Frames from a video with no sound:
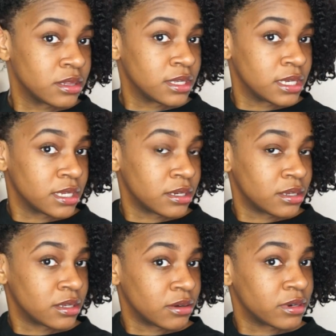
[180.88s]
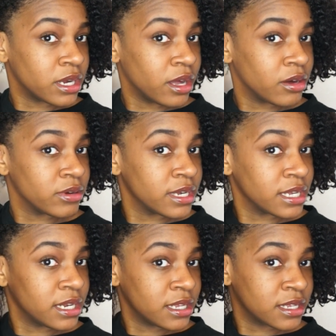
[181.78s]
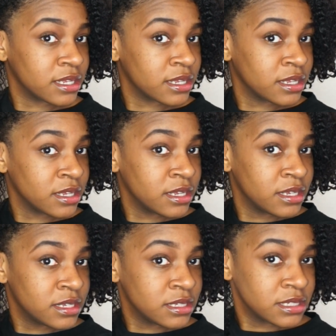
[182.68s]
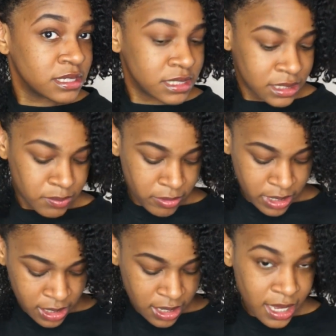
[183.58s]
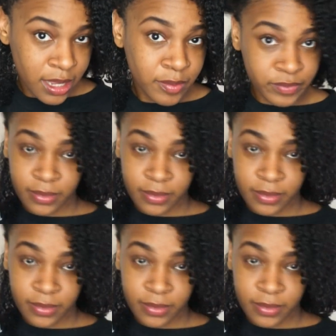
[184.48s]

Then I want to go in, separate that.